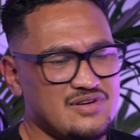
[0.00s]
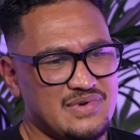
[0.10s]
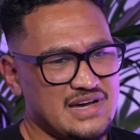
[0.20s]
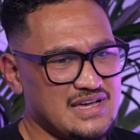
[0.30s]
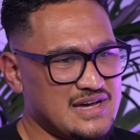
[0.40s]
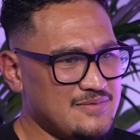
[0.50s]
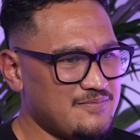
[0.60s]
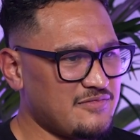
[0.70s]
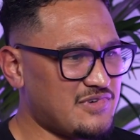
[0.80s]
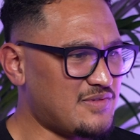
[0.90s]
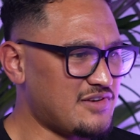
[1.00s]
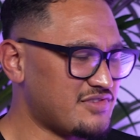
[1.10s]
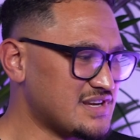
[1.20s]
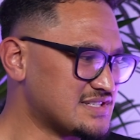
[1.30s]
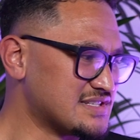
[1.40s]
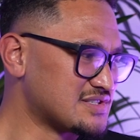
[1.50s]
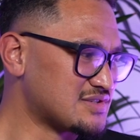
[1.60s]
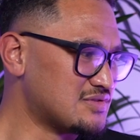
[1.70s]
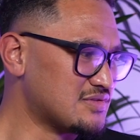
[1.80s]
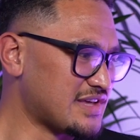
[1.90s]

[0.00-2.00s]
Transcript: my friends in school.